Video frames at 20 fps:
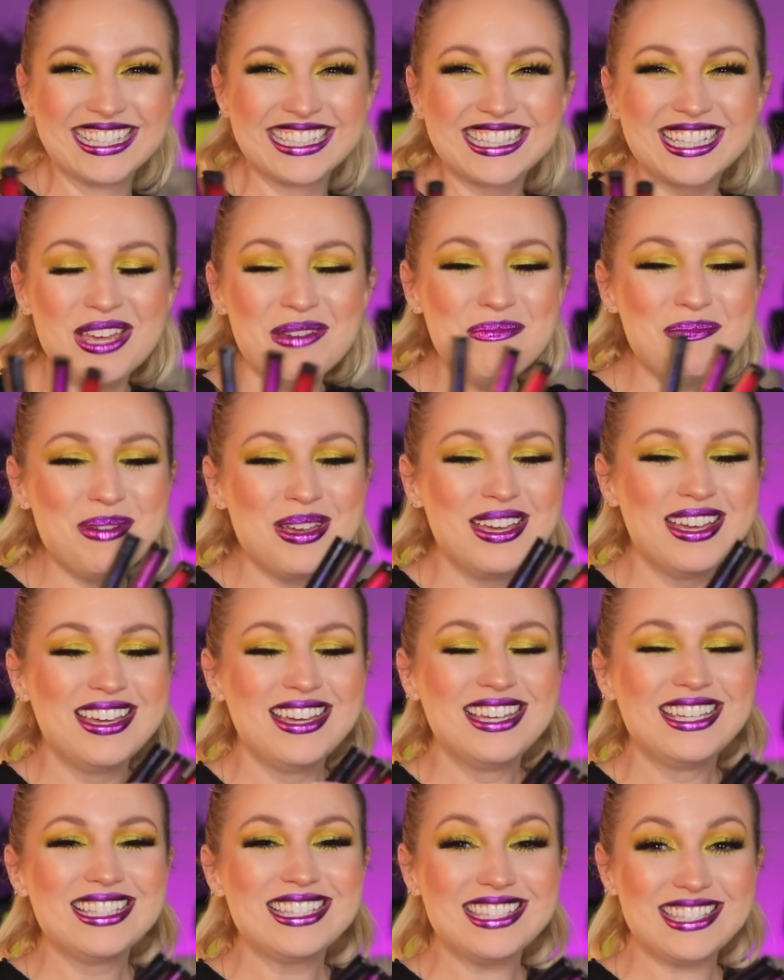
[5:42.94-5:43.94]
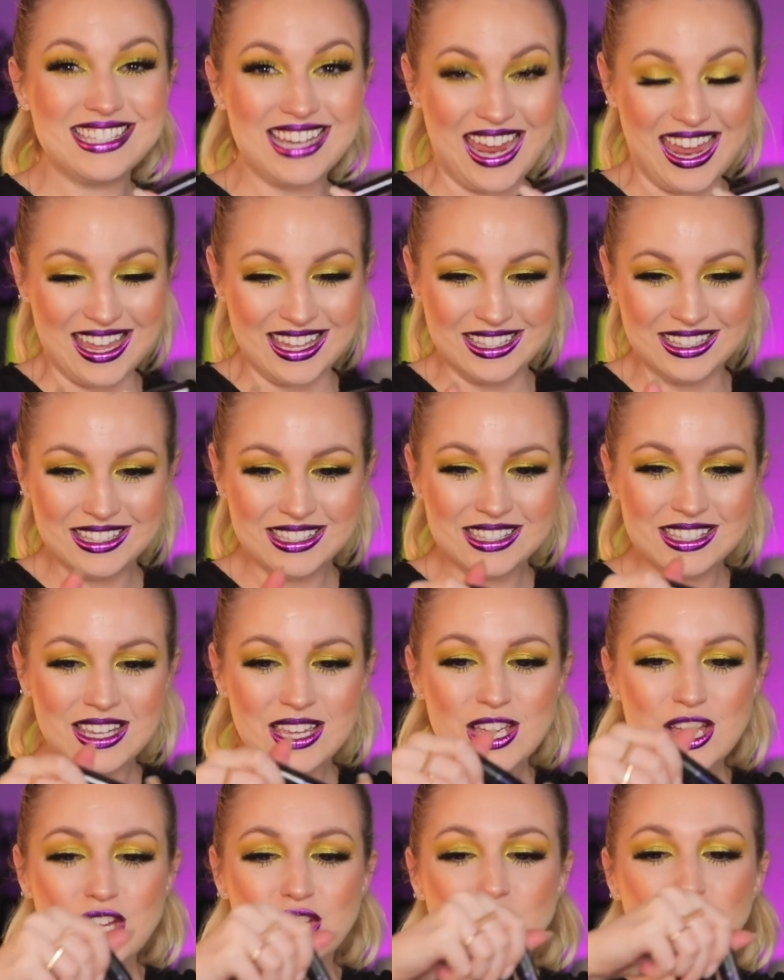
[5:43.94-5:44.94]
lip stains.
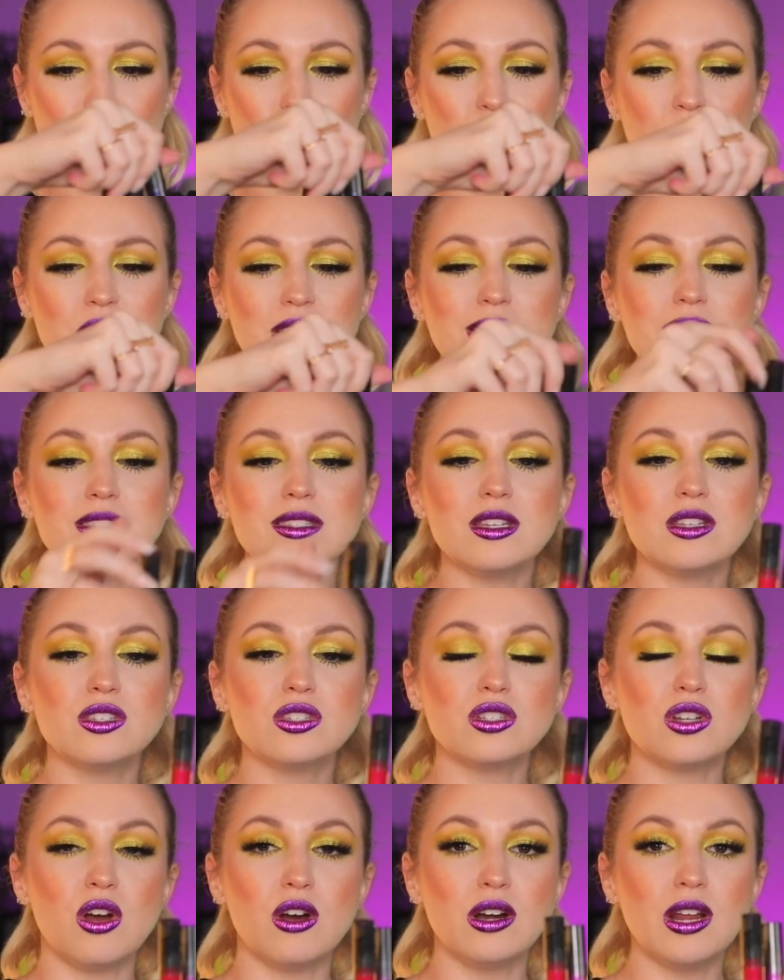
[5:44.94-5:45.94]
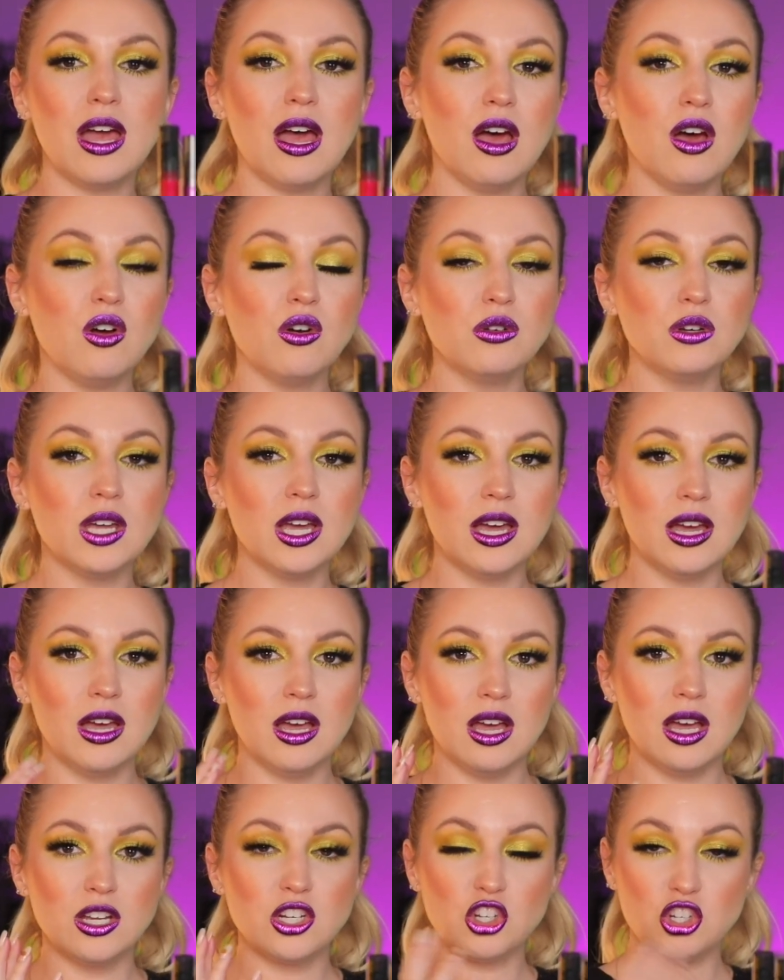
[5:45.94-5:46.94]
So these start
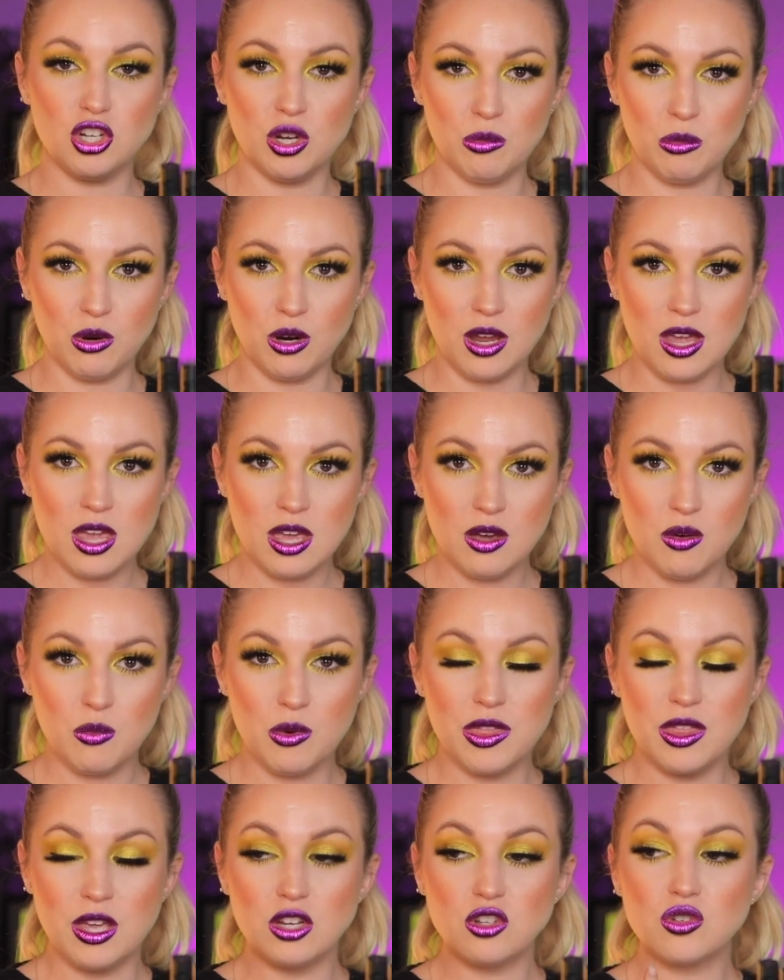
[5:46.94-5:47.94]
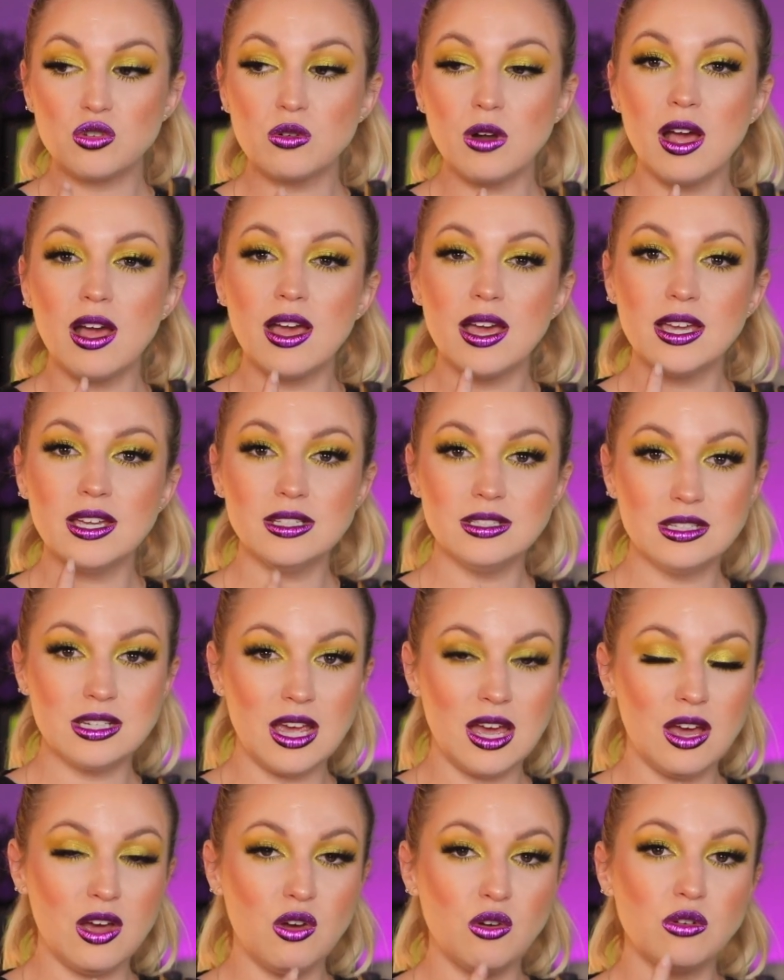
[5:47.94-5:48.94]
out shimmery. When they dry
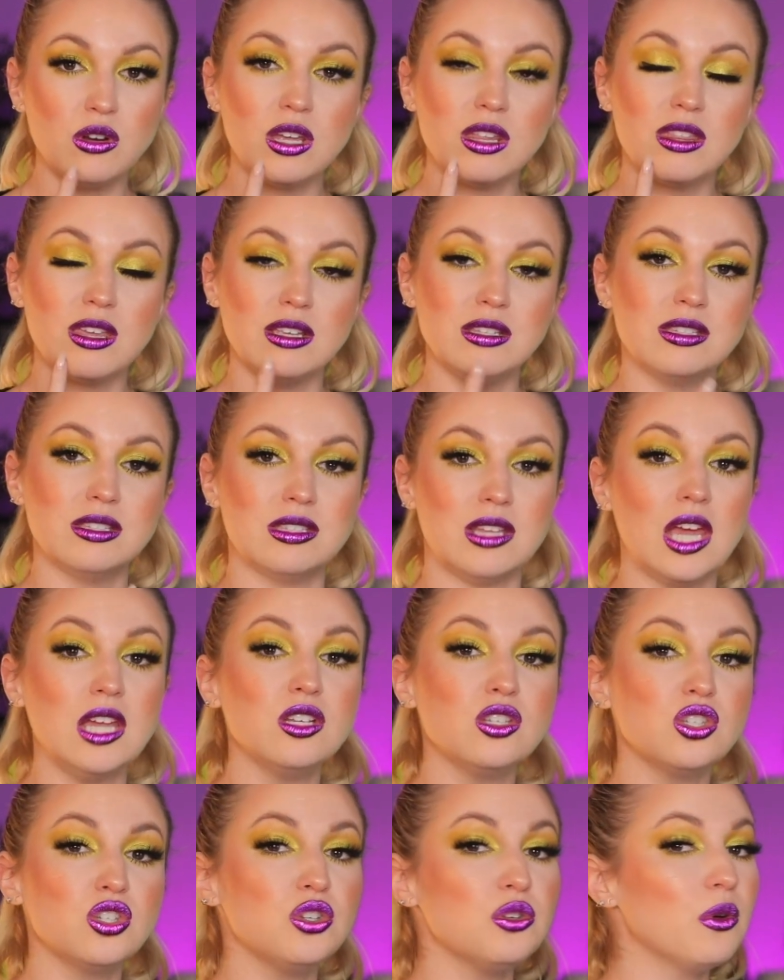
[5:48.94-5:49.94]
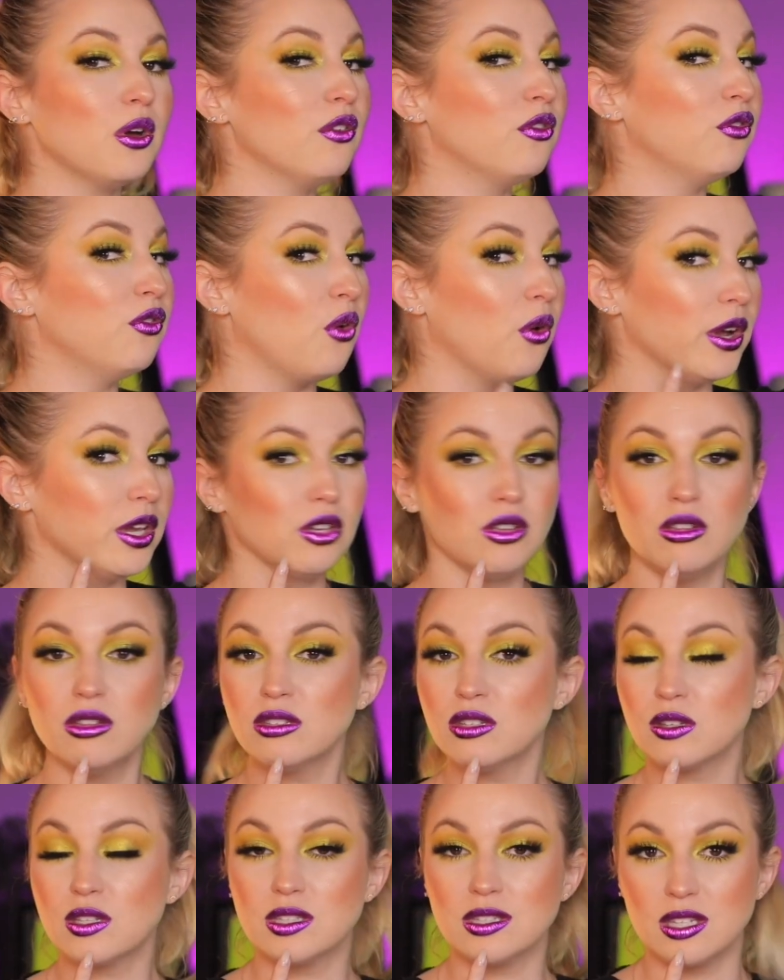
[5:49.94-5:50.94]
down, they set to a foil.
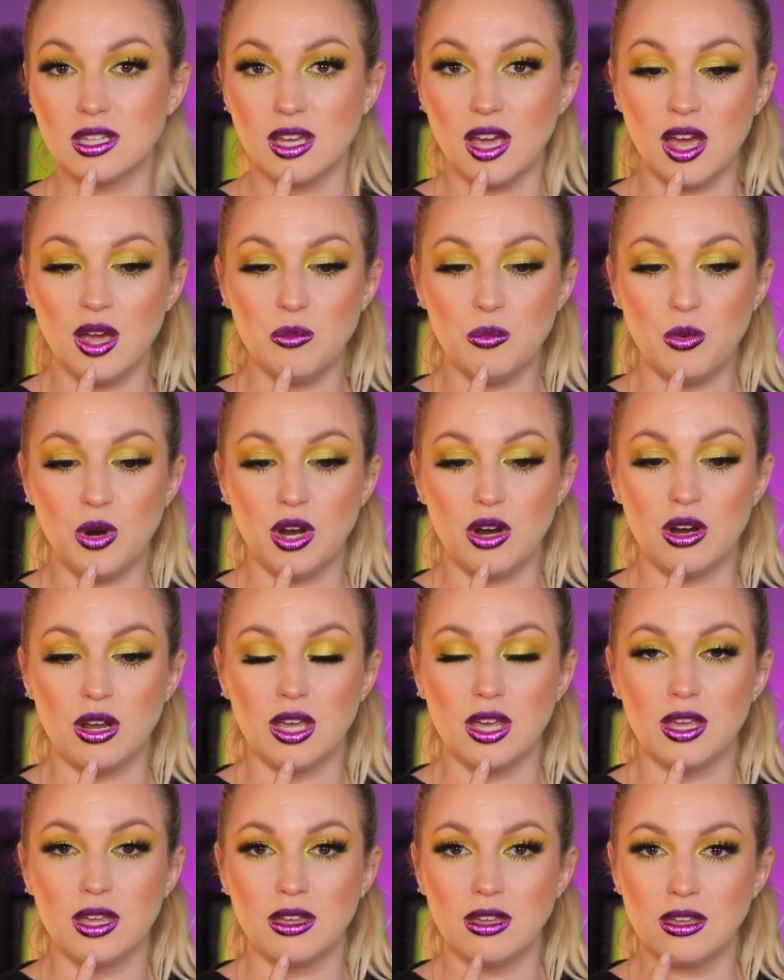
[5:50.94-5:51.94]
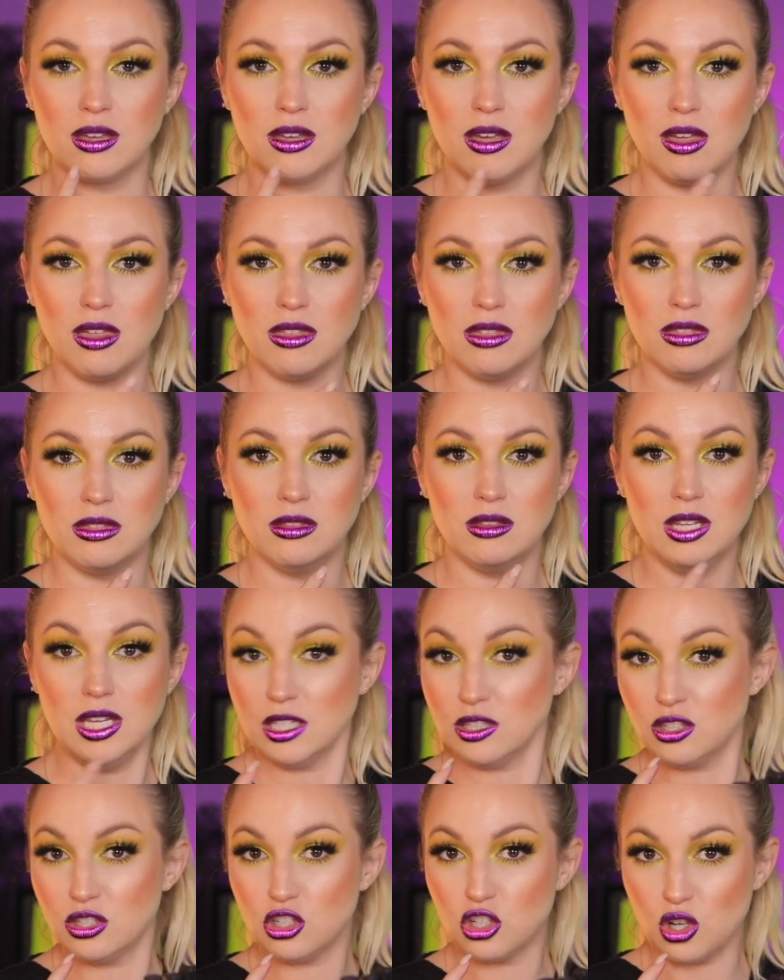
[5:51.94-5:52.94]
You can see I'm wearing,
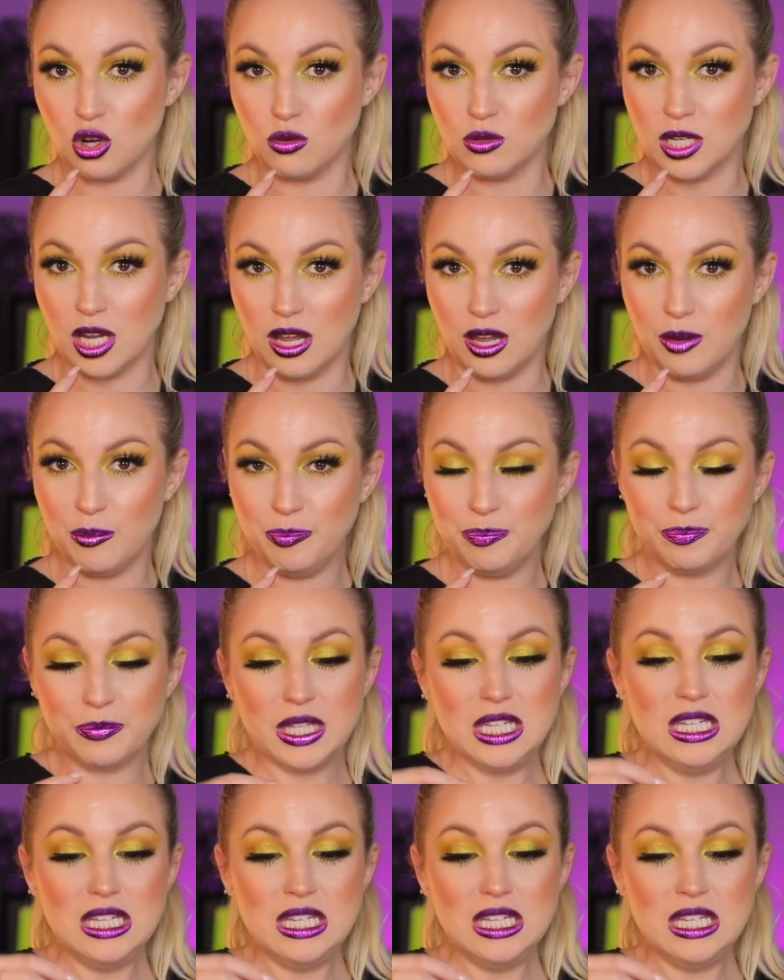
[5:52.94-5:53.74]
it's Showtime.